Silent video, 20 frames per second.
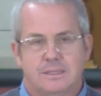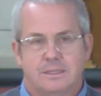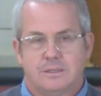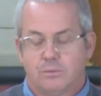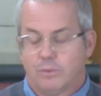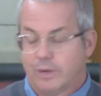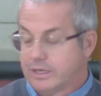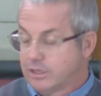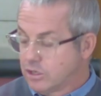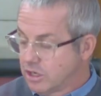
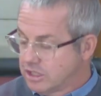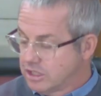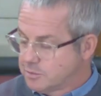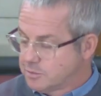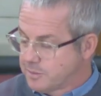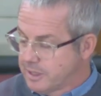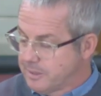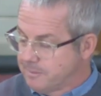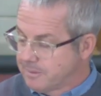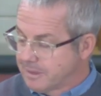when God's
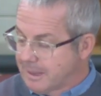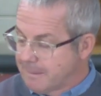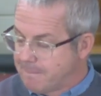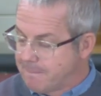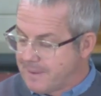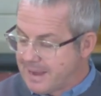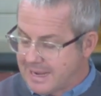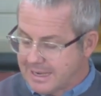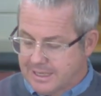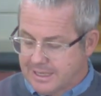people are
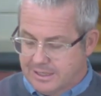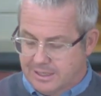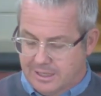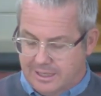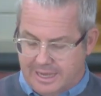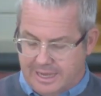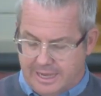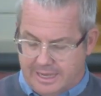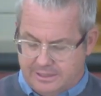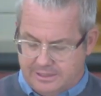back in the
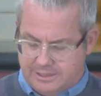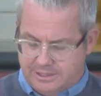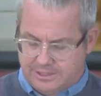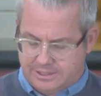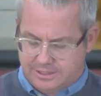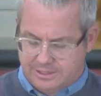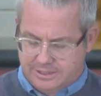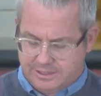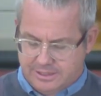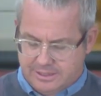land
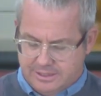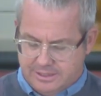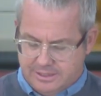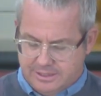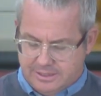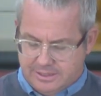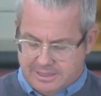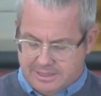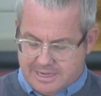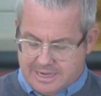
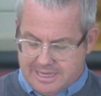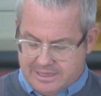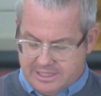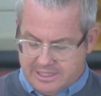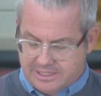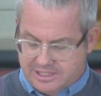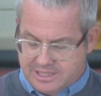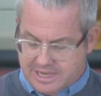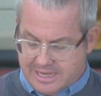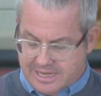and they're
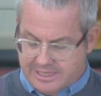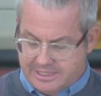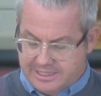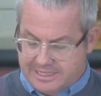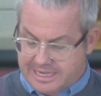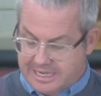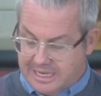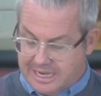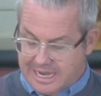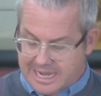starting to
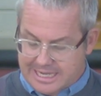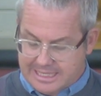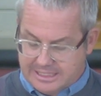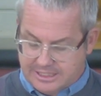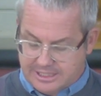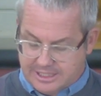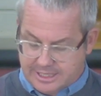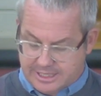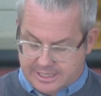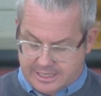get
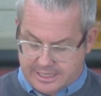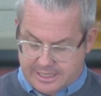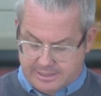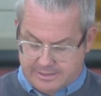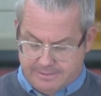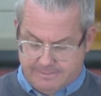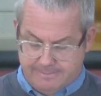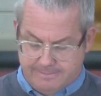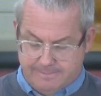lazy again.